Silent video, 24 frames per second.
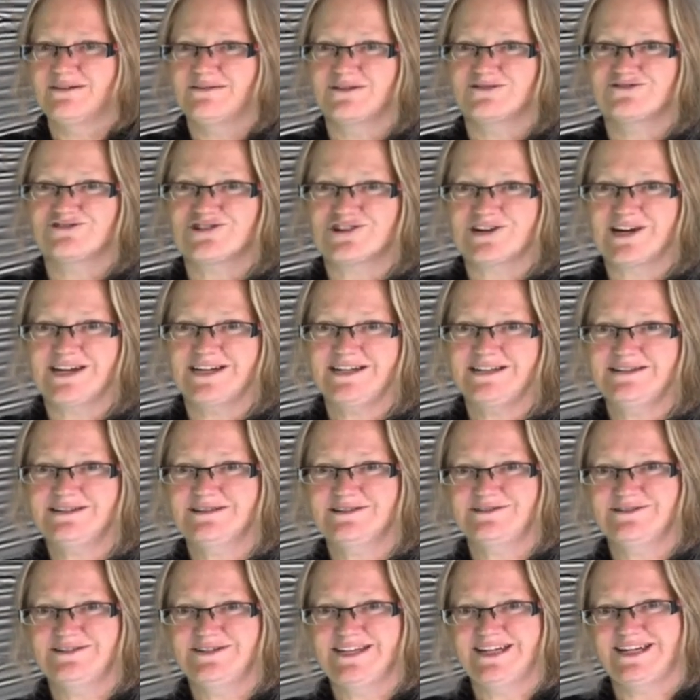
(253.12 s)
Try and
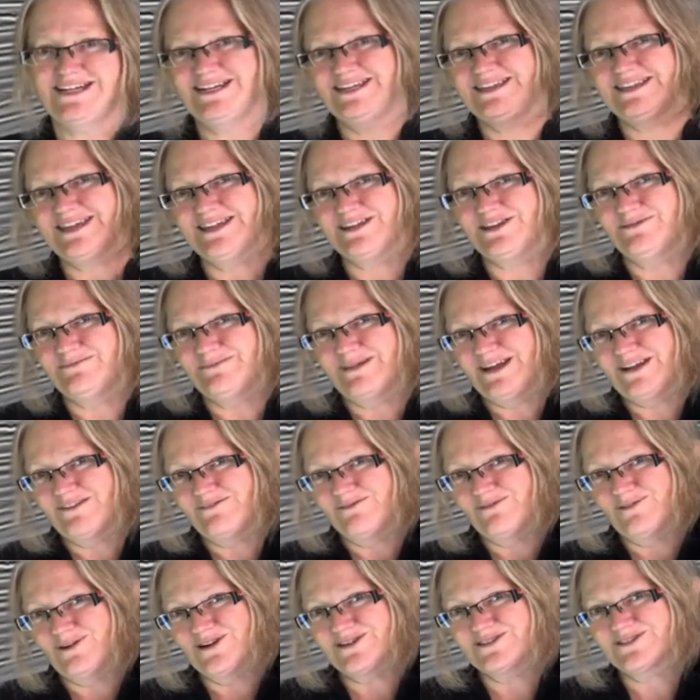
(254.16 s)
include any that you may have
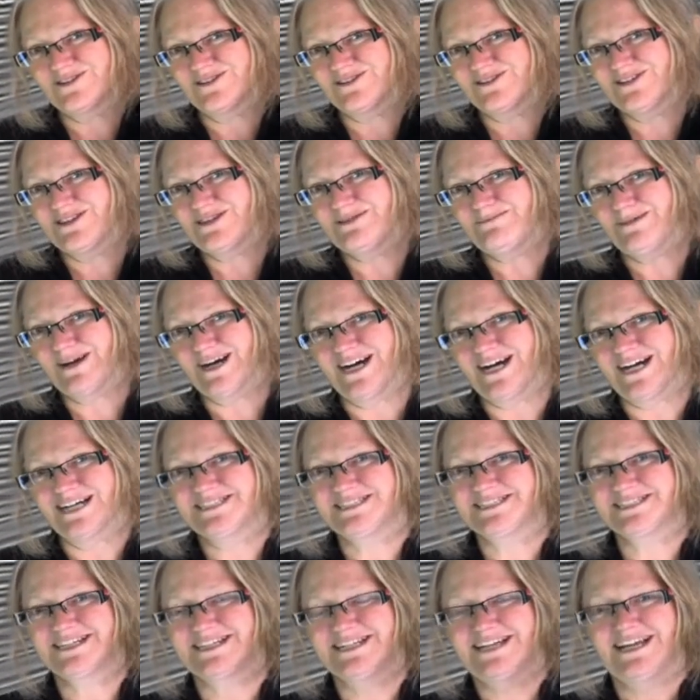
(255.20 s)
worked on in the
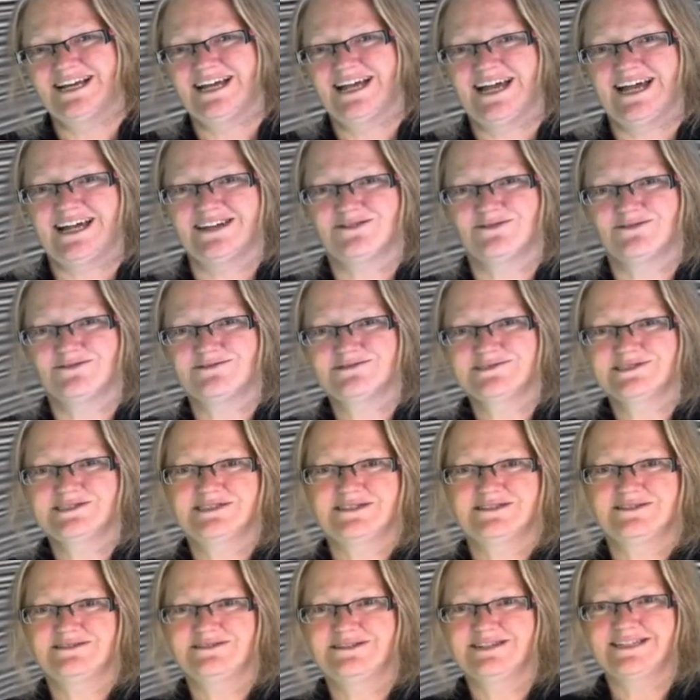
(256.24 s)
past, and
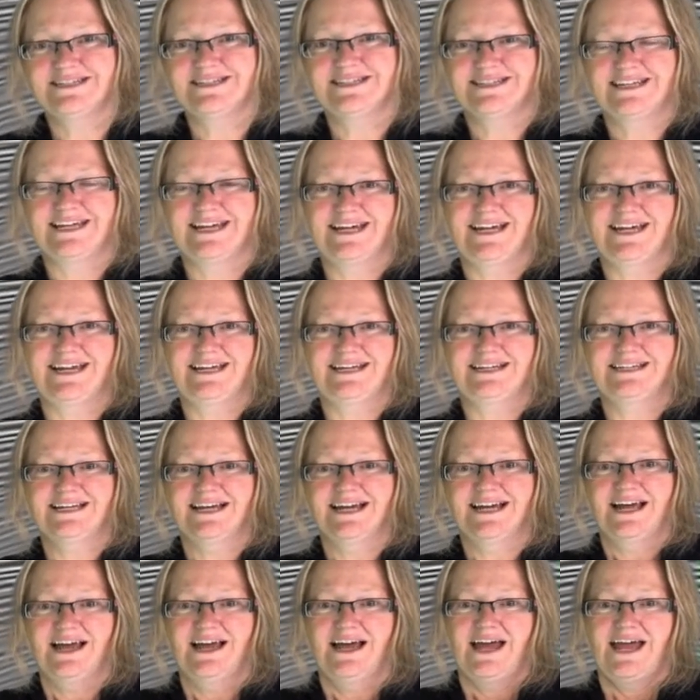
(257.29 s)
also indicate
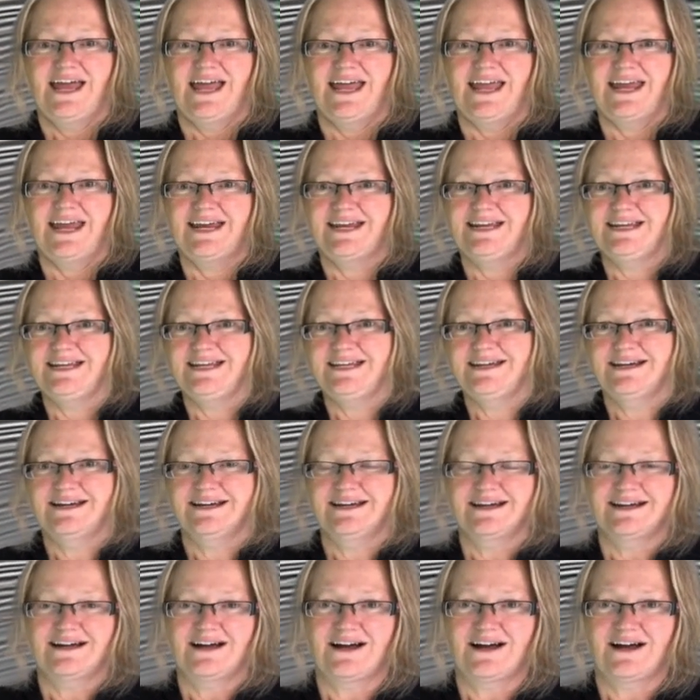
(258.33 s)
any
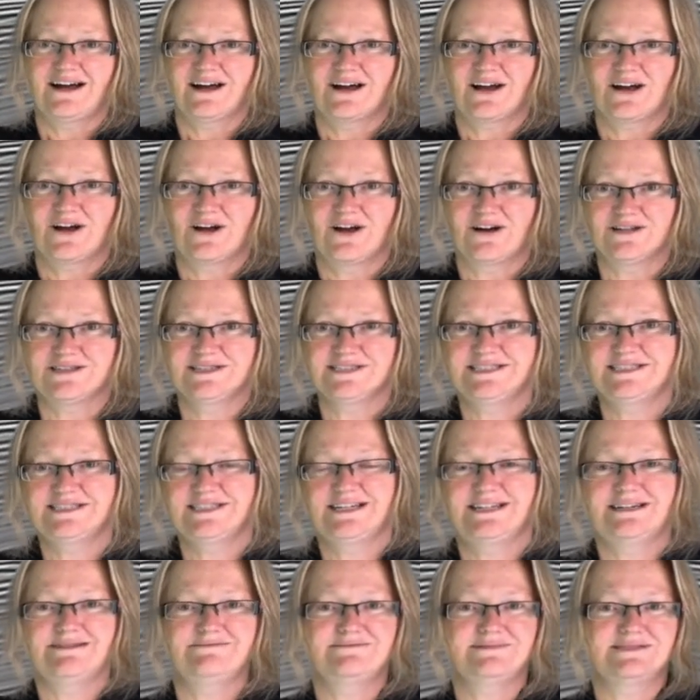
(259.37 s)

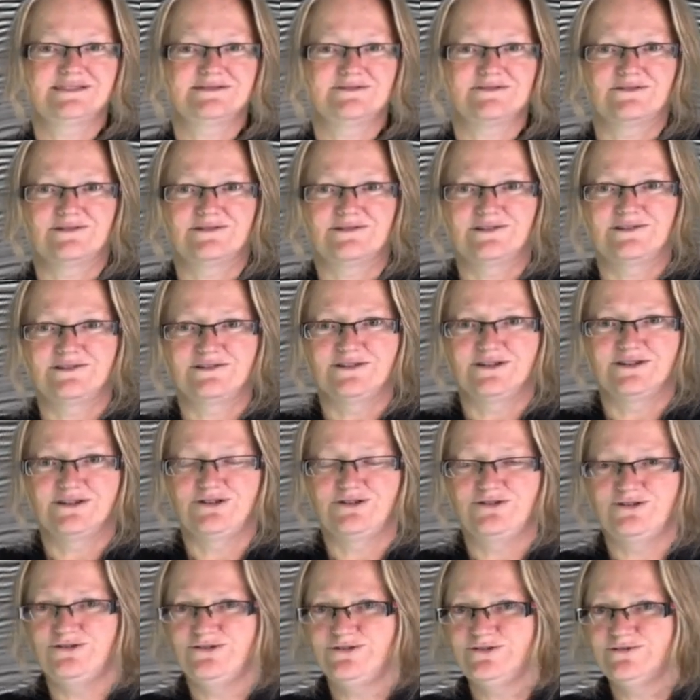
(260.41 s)
concepts or
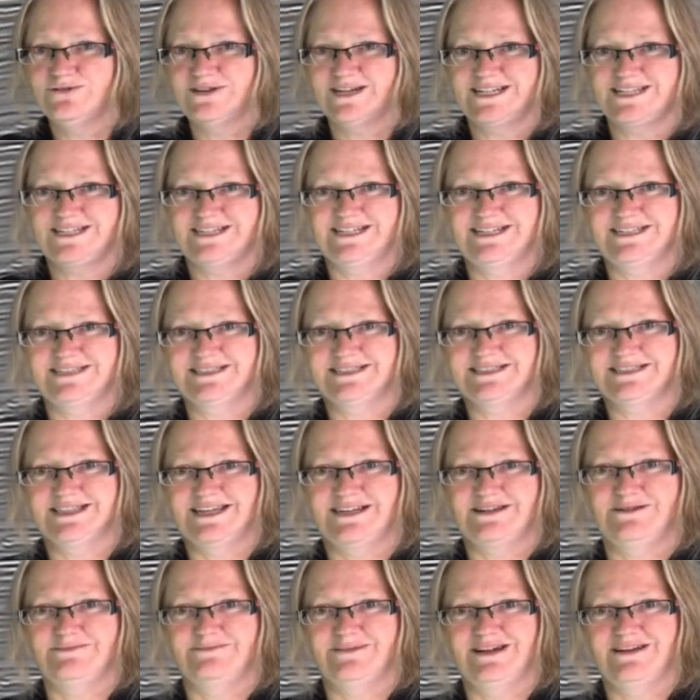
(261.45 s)
new ideas
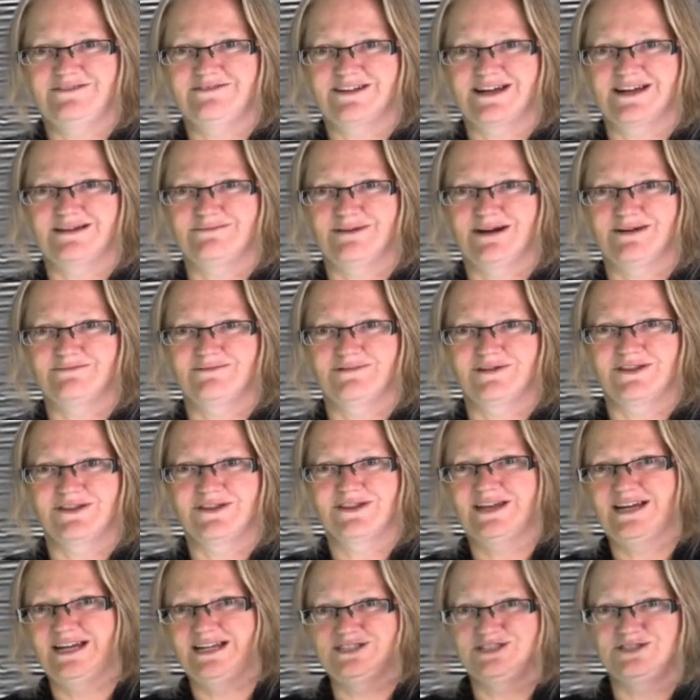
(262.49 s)
that you may have come up with
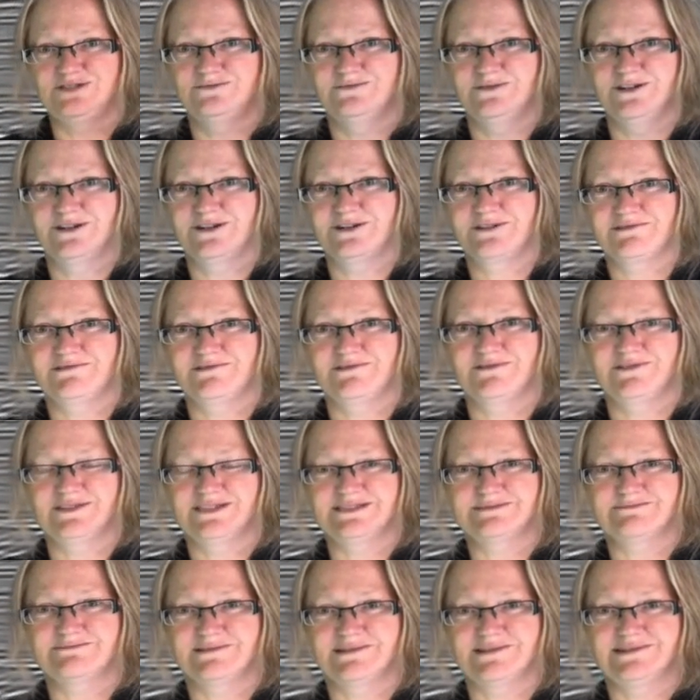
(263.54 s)
as you work through
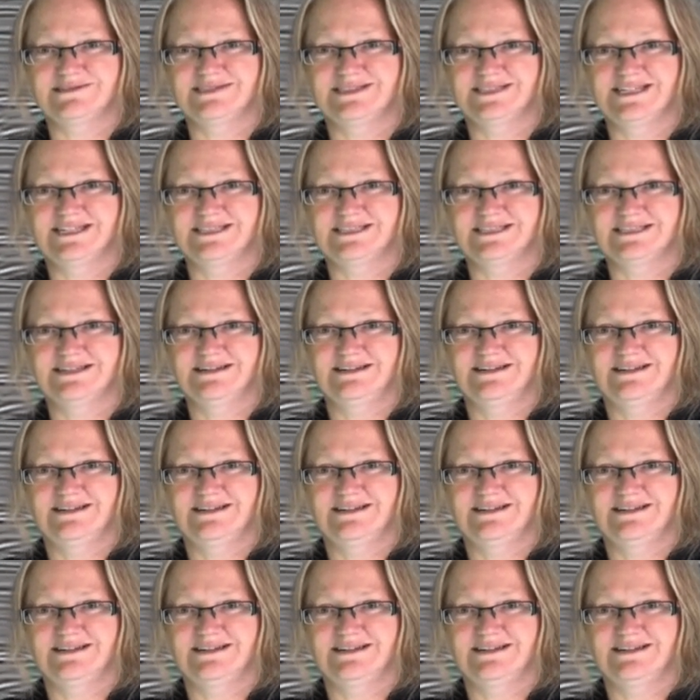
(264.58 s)
this process.